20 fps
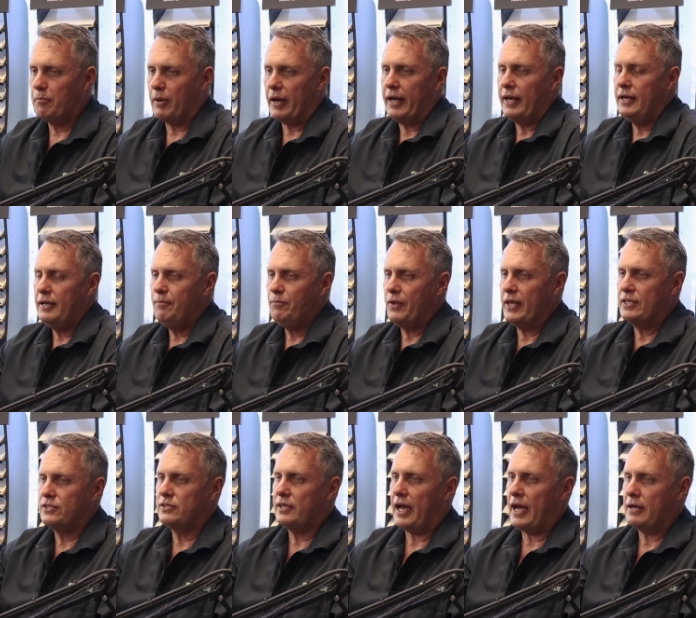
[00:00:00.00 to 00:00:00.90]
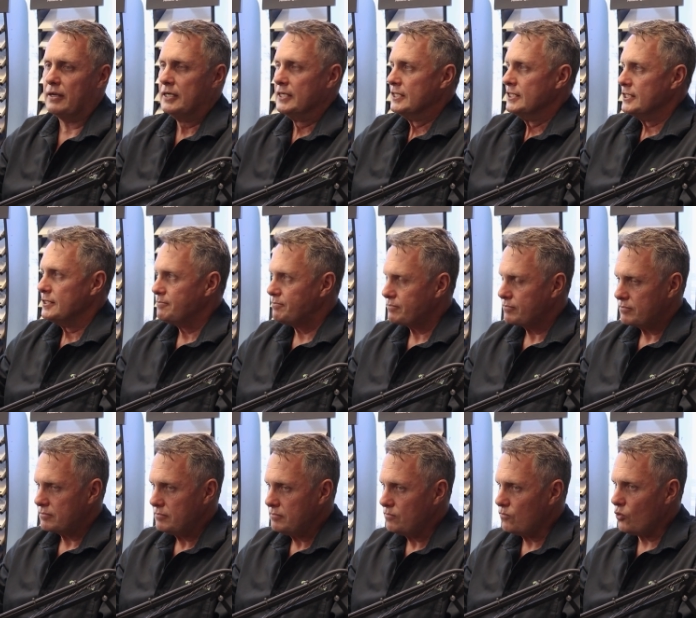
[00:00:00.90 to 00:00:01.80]
Braden, is that
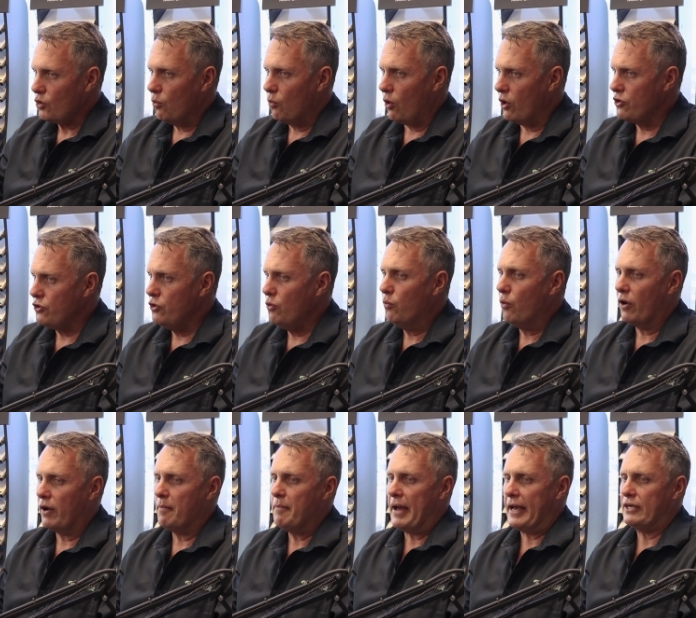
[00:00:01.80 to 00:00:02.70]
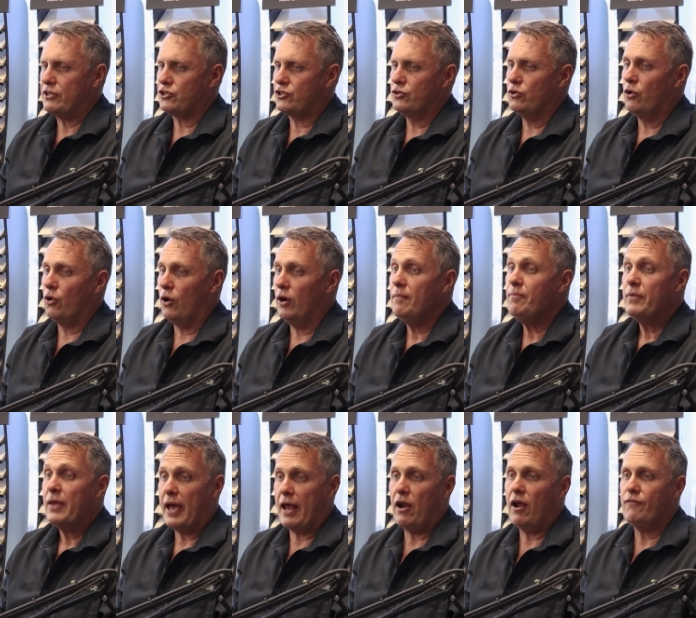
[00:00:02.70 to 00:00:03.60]
what you want to make sure,
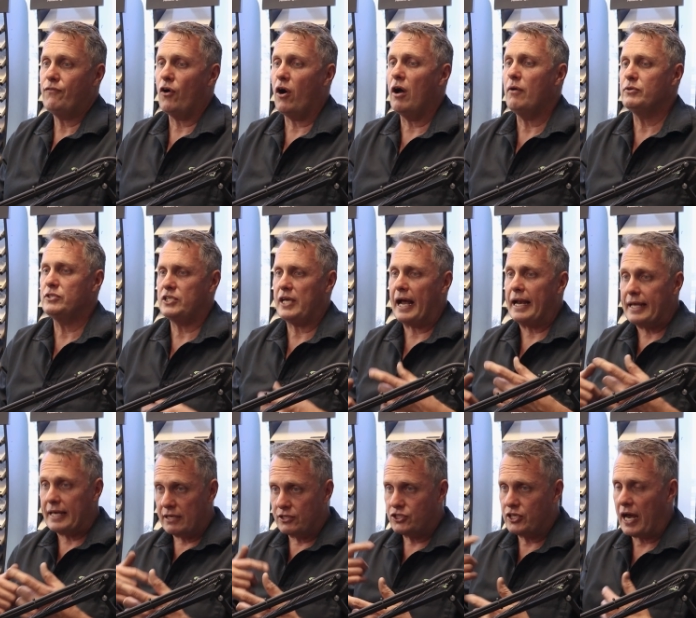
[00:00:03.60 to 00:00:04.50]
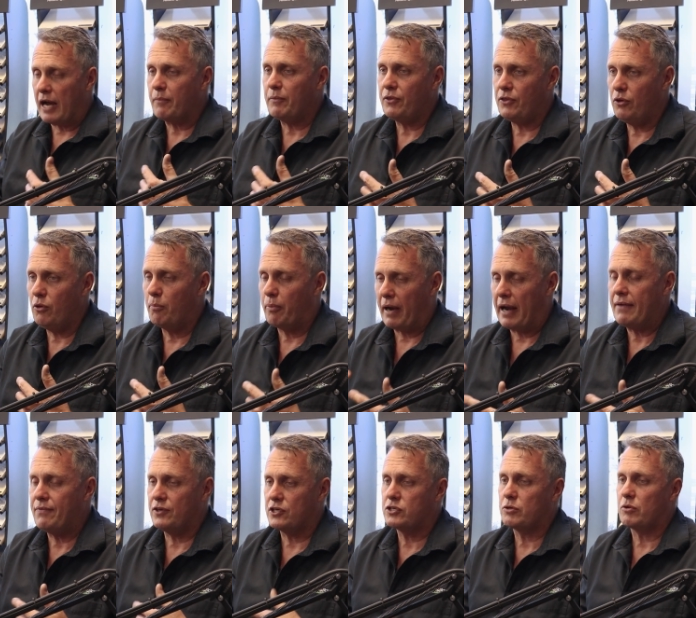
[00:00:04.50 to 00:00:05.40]
and if I was having a chat with you,
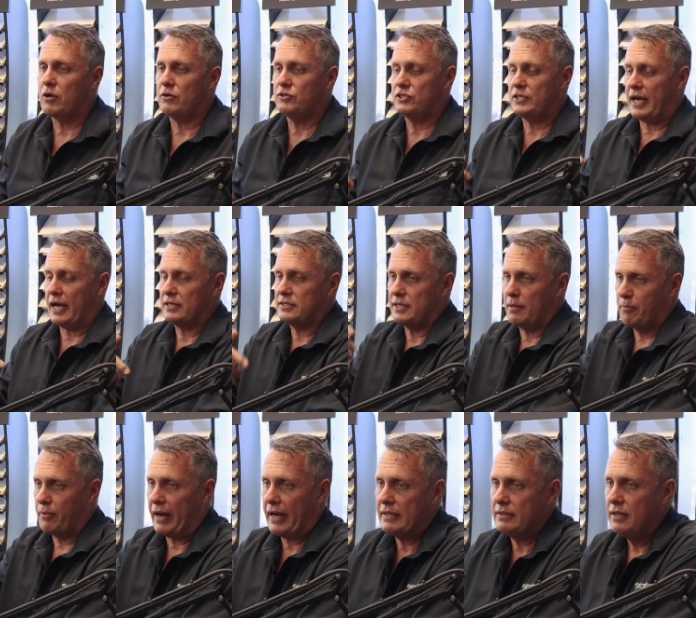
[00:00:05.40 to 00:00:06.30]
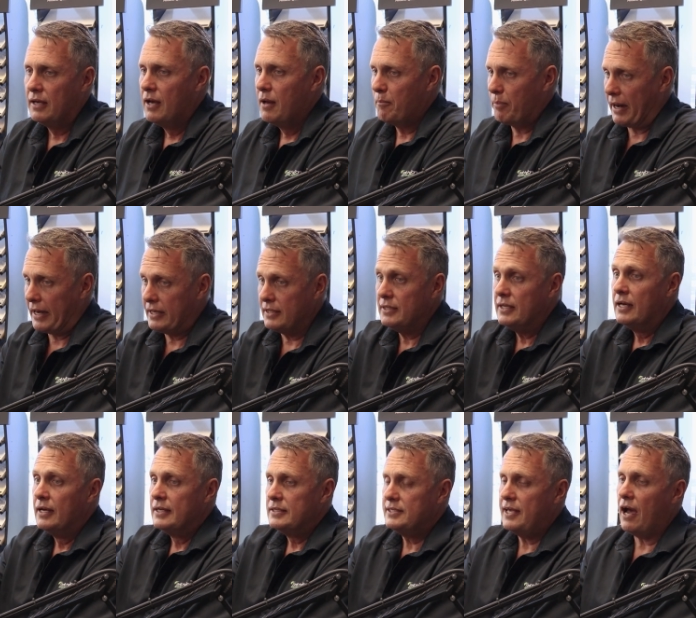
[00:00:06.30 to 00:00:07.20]
Braden, this is what I would say. I said, Braden, Braden,
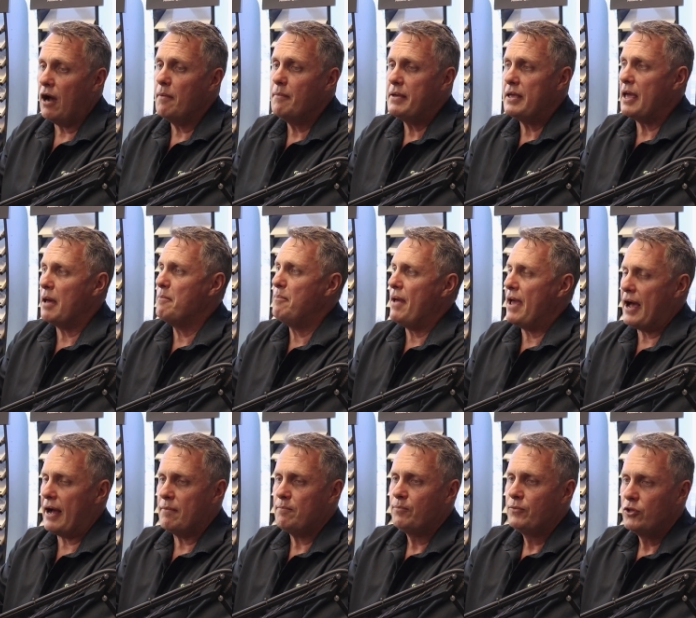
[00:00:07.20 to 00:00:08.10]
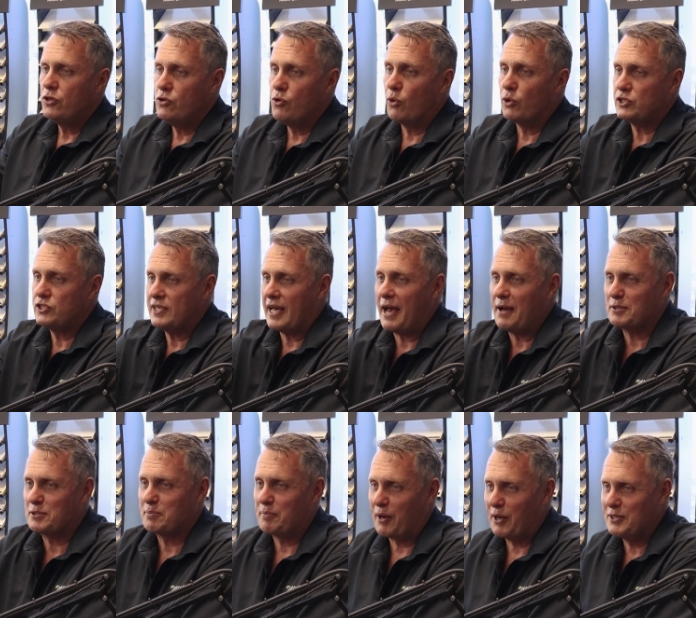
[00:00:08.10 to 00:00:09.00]
tell me about your
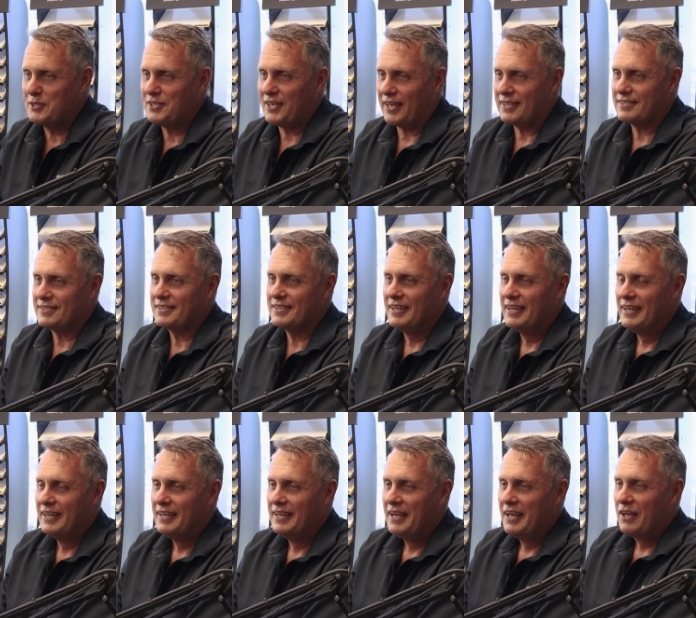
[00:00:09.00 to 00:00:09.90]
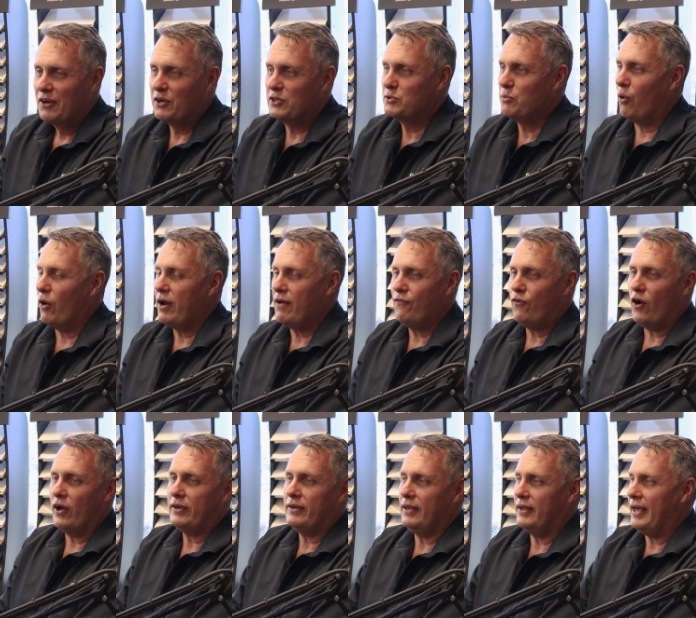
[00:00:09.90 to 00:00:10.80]
sales process. Because what if
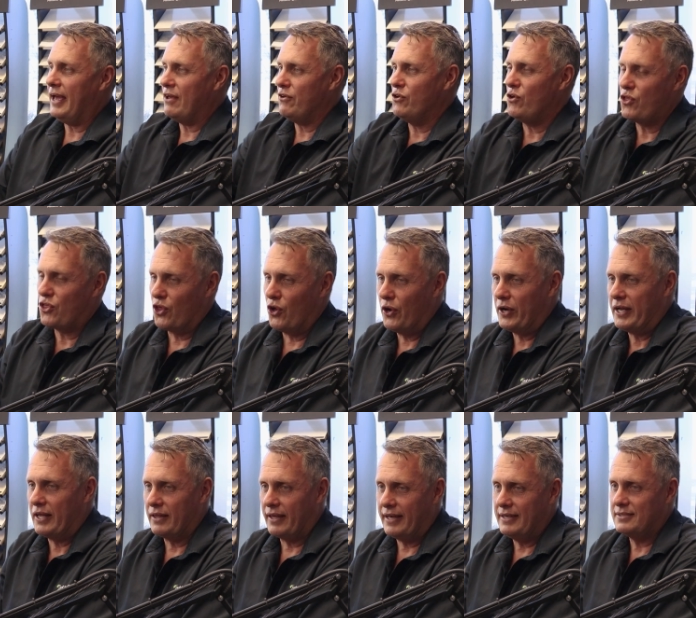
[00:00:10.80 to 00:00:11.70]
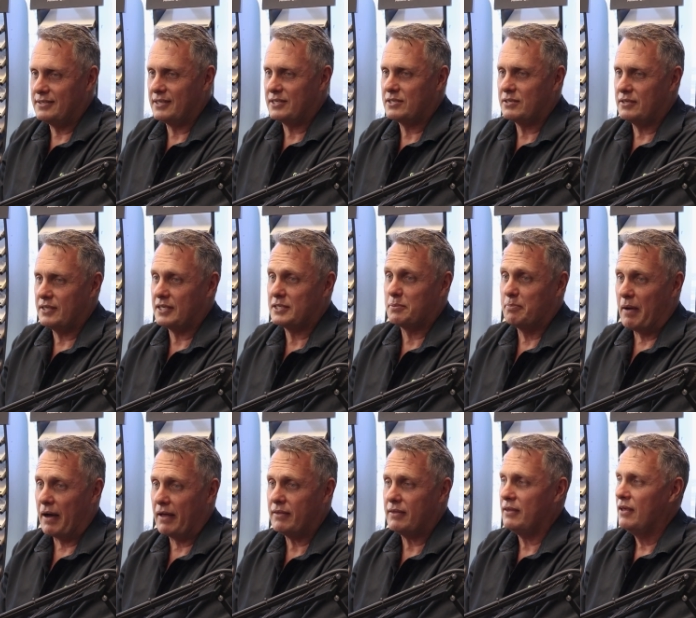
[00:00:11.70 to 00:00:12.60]
I could get you 30 leads this, this
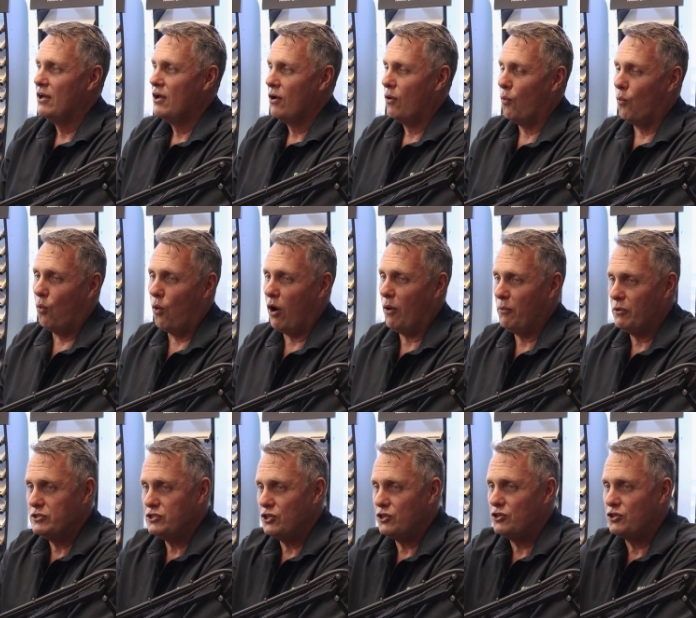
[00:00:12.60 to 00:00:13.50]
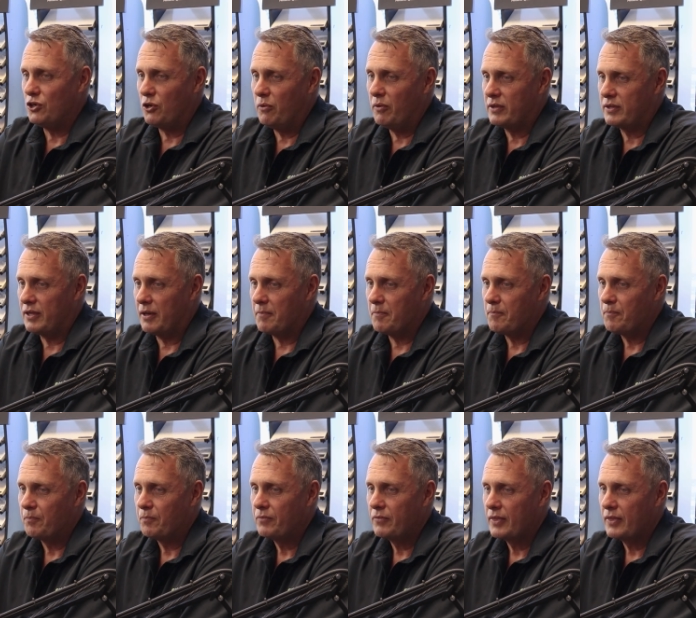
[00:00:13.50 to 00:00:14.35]
month? What would you do with them?